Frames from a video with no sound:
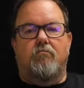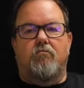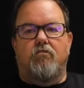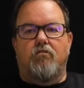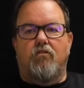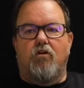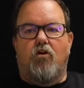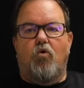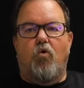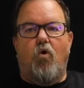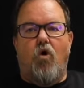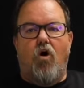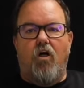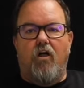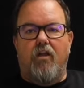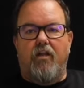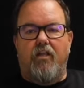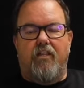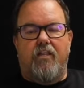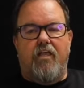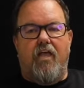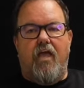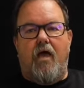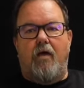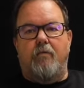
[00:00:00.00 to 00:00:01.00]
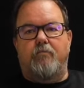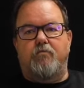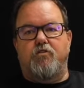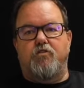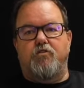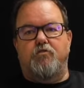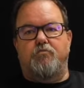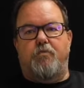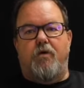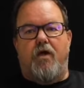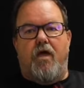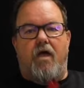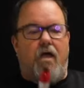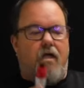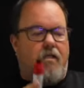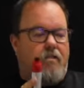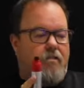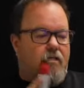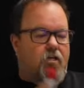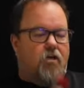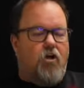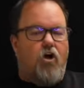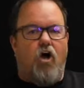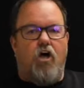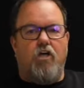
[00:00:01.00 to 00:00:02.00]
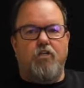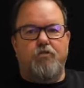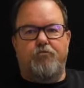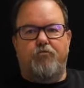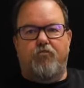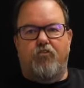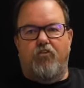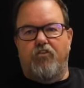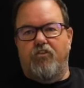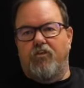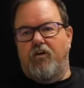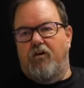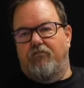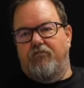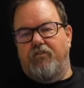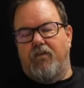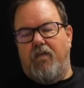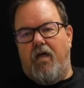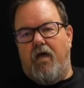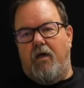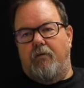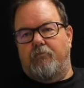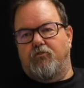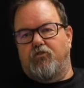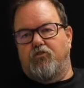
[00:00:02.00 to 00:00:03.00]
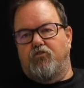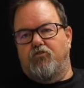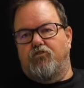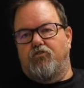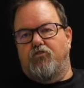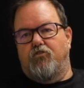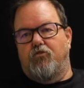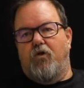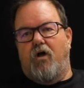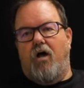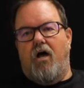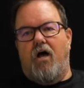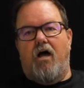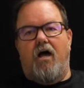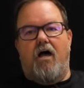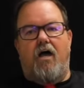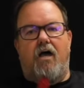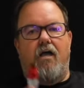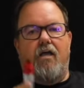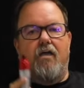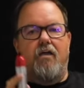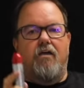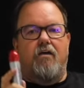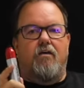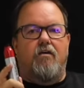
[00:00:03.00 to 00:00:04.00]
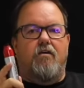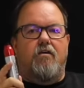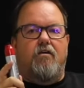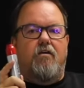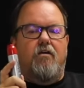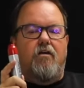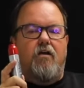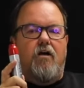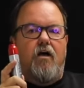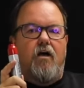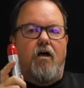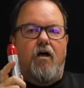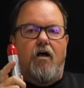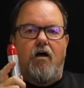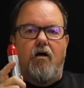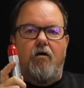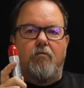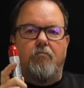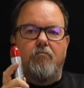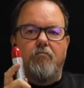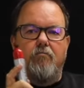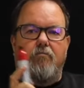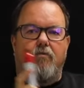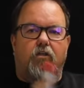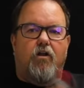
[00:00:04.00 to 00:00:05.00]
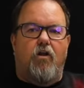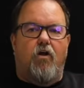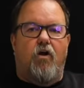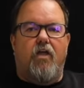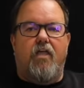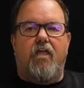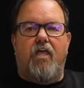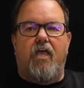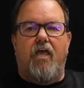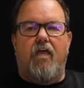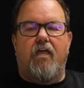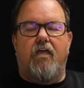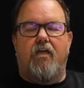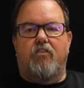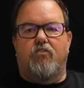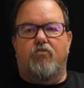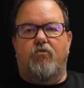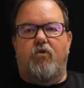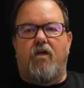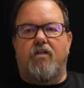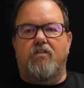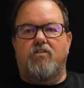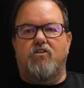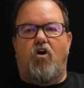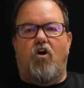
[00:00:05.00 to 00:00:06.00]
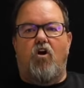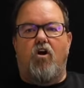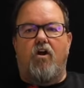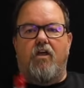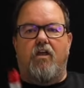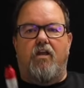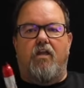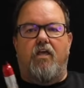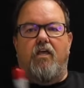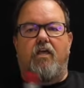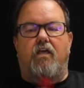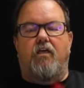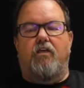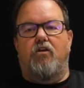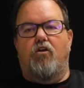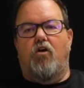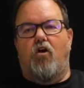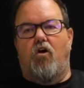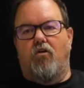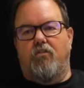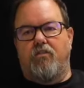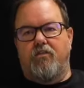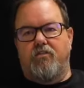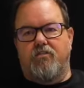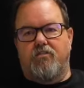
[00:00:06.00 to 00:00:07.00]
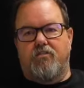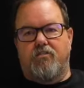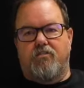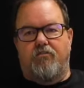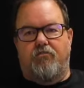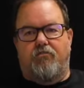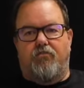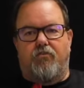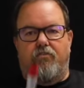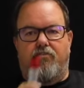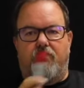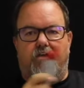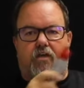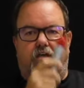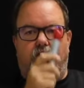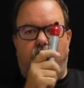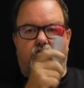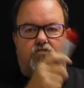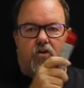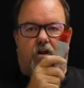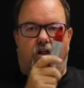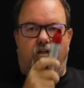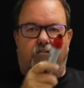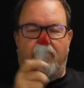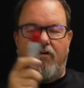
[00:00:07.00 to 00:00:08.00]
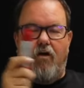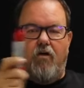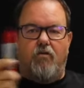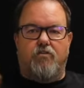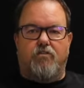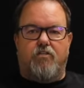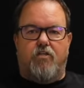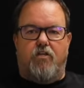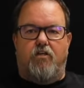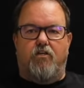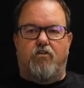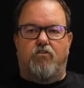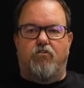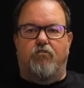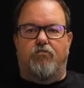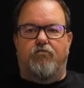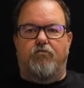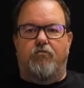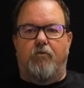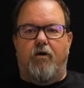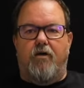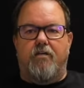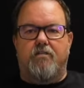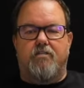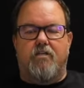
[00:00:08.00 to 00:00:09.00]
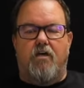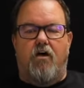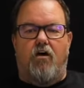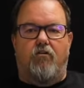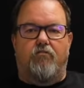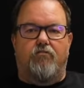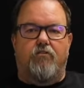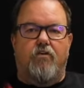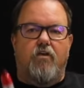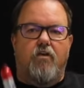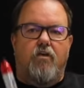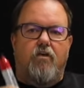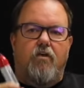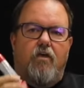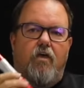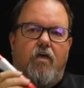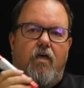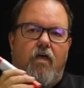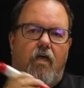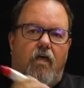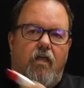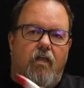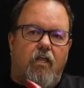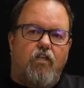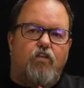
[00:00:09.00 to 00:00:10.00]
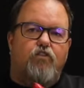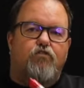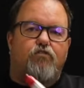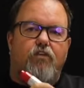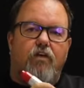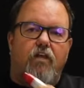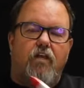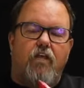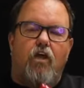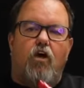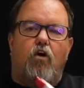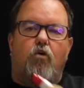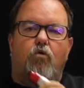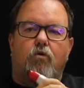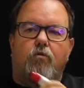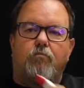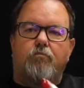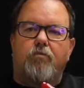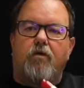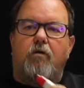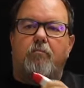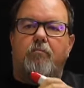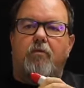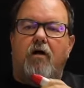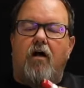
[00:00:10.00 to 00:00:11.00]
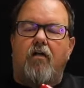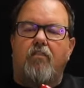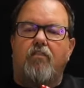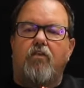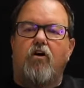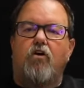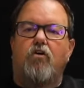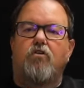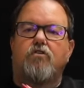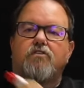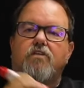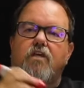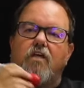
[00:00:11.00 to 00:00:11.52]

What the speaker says: the quality of the apps is bad, the cost of the apps are too high, I can't get the right targeting, all these different things, right? If I was going to do it for myself. And each video would be about those,